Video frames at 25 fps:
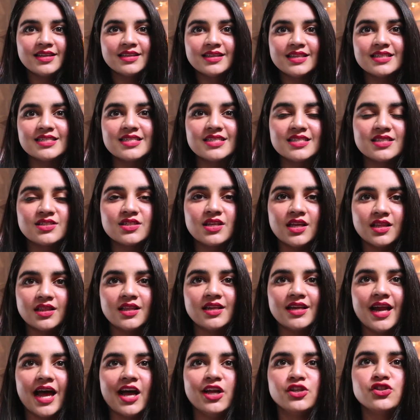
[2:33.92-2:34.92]
This is
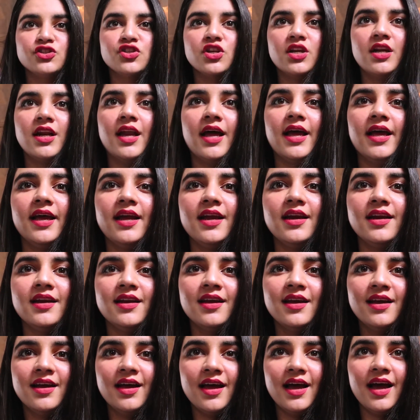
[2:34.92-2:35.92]
the natural light,
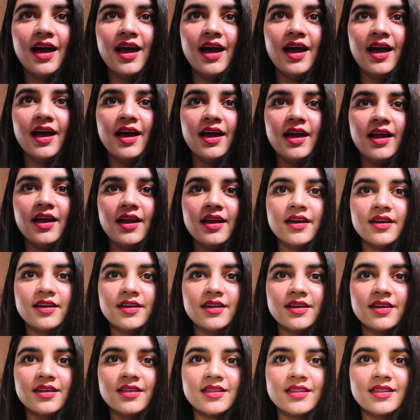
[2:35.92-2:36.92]

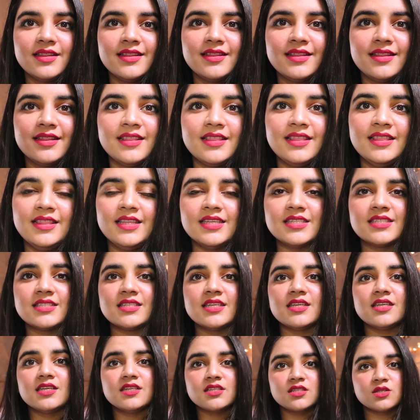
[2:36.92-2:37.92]
and this
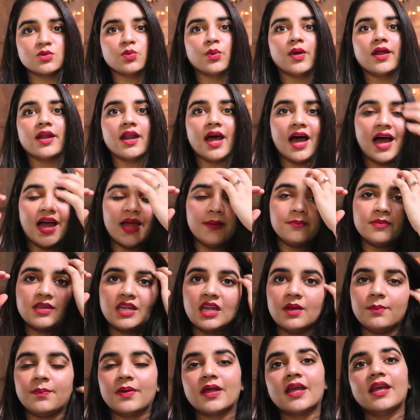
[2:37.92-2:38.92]
is when I'm
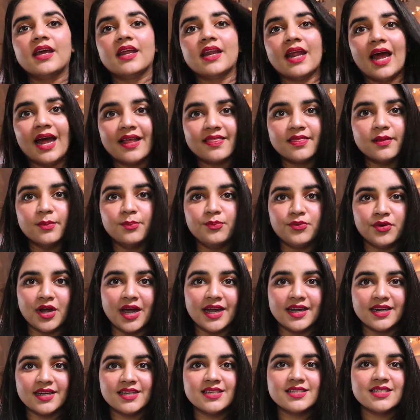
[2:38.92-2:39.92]
keeping it at the
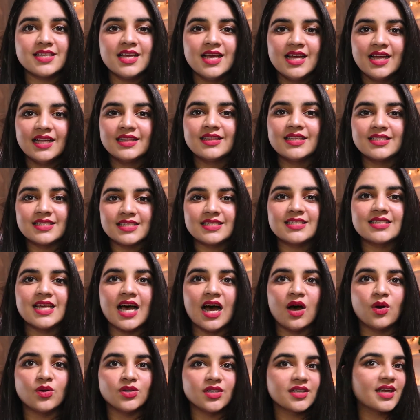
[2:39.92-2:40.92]
brightest. This is
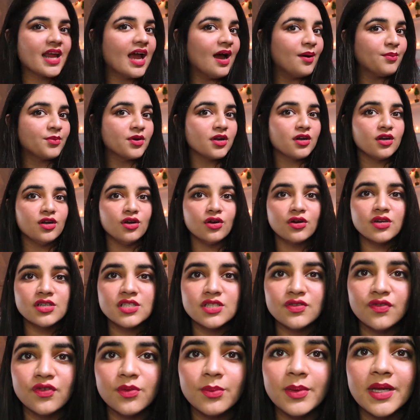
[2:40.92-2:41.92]
how the camera
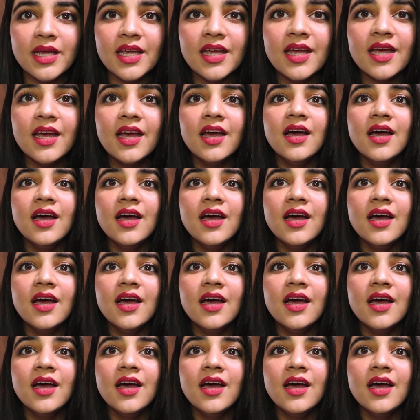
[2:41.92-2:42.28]
looks for me.